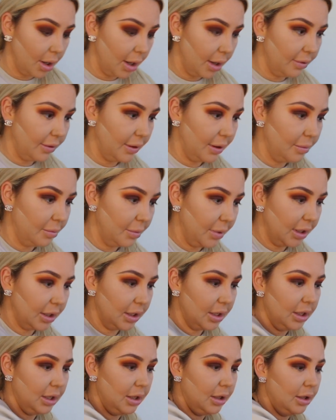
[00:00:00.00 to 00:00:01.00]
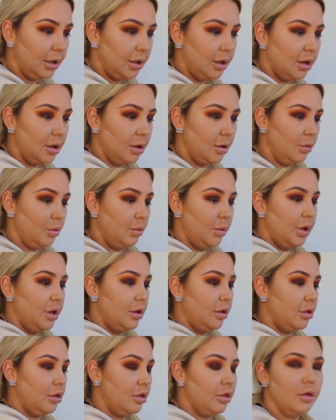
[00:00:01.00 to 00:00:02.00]
And then back in
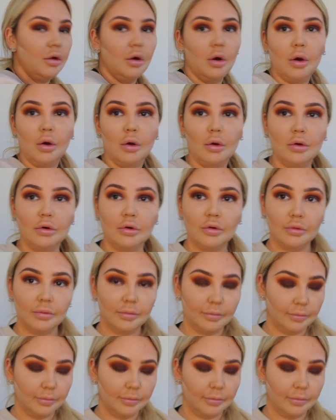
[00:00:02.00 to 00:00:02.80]
with Ode.